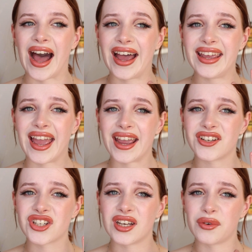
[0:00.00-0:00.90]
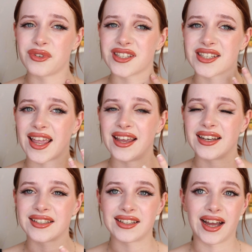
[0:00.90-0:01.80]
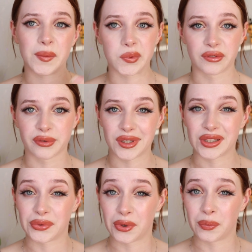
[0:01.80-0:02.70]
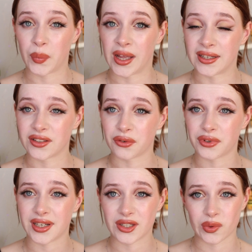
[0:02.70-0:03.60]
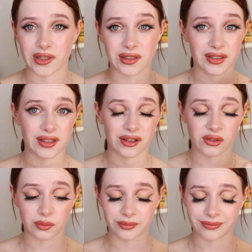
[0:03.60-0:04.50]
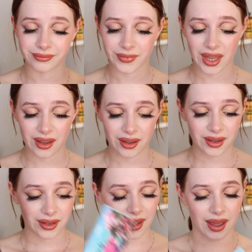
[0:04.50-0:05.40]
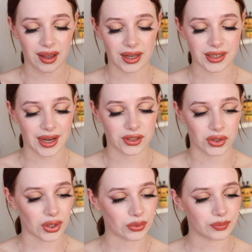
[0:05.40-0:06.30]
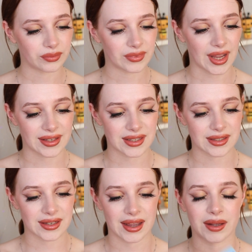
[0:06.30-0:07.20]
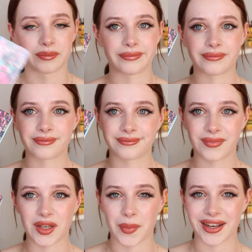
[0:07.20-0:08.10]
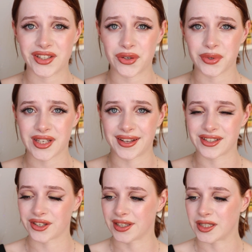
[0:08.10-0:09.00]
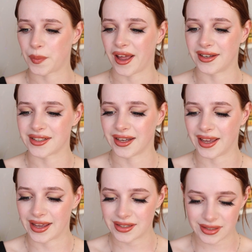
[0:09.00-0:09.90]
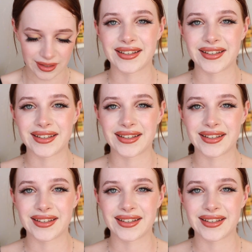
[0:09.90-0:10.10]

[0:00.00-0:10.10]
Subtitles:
I actually would say that I prefer the Rome palette over this one. So yeah, I don't know. That's my 2 cents on this palette, I guess.